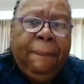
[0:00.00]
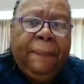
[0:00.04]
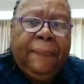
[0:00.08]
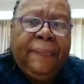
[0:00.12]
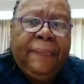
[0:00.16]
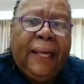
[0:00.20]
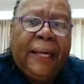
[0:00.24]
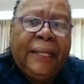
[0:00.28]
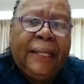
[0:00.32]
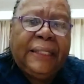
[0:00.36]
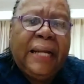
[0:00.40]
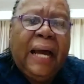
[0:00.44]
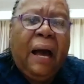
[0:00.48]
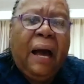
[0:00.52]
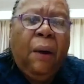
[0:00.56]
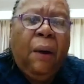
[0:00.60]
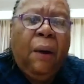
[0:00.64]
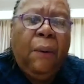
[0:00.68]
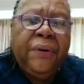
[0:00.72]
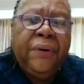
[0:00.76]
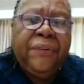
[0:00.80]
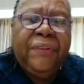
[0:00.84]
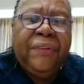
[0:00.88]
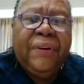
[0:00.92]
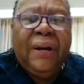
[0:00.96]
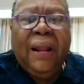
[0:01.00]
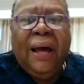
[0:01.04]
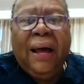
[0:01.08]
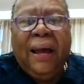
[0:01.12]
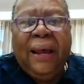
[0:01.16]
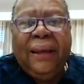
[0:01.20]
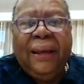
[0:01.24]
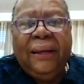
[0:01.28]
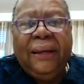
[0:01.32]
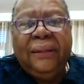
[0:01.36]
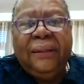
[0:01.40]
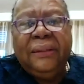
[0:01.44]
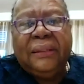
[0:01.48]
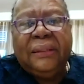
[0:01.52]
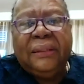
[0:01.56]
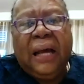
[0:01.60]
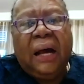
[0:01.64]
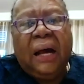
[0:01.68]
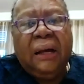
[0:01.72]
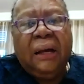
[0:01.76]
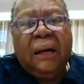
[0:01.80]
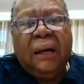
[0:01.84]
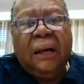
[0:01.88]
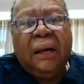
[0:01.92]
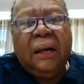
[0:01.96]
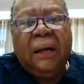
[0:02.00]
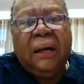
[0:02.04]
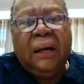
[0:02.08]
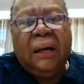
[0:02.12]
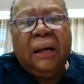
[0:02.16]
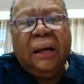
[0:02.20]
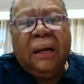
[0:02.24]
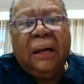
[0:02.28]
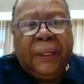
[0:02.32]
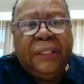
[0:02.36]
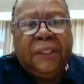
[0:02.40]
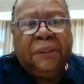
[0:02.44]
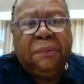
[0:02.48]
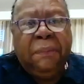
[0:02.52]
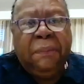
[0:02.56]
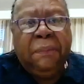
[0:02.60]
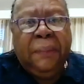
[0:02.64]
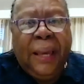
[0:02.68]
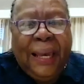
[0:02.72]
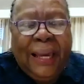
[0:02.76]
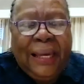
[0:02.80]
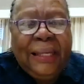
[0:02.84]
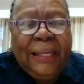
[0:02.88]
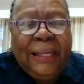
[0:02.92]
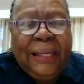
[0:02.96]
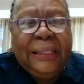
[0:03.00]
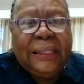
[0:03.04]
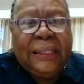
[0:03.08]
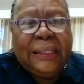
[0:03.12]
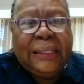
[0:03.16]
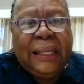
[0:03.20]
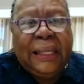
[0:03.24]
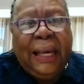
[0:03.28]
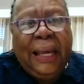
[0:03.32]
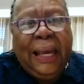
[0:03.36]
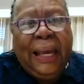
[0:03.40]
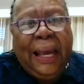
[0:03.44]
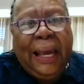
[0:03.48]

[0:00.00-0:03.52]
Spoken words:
that our reliance, our staple is maize,